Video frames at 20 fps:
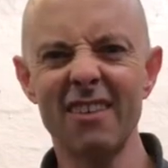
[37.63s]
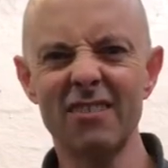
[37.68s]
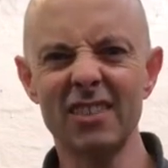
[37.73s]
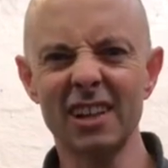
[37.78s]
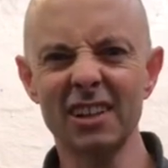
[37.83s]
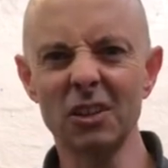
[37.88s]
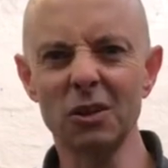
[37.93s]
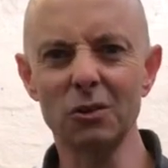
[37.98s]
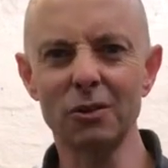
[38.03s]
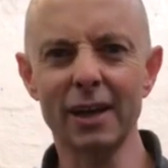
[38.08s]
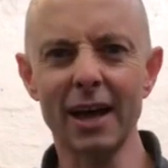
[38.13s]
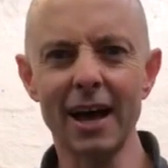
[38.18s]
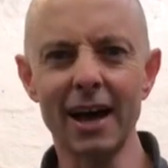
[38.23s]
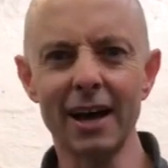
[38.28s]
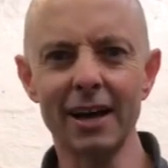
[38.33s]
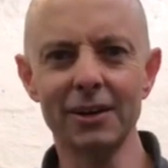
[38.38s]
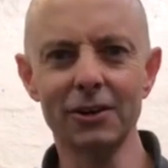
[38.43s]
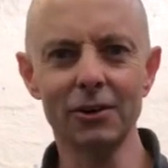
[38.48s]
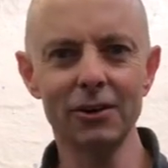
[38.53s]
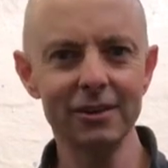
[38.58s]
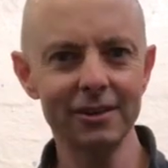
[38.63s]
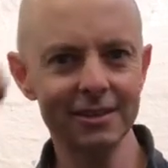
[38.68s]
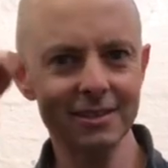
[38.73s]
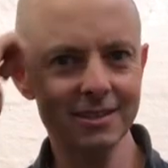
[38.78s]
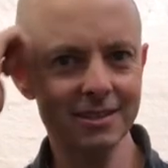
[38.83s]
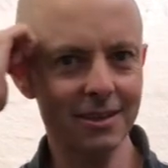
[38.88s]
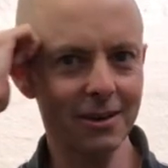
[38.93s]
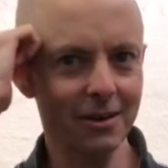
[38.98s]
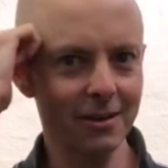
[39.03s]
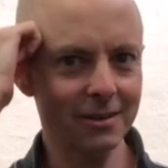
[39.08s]
the little guard on, and
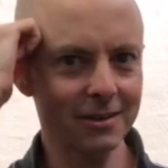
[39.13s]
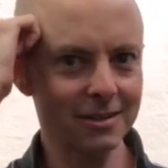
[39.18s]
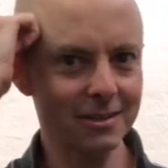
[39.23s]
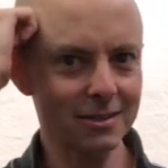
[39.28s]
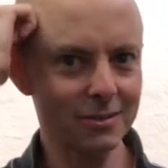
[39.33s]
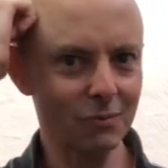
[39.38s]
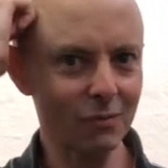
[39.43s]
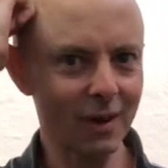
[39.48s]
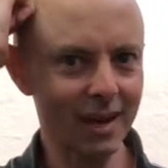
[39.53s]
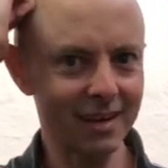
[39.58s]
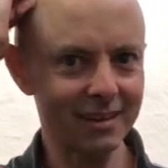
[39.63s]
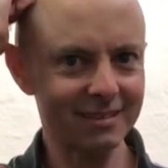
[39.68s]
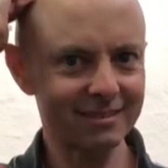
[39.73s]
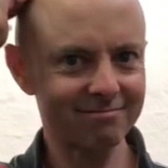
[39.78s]
so it just went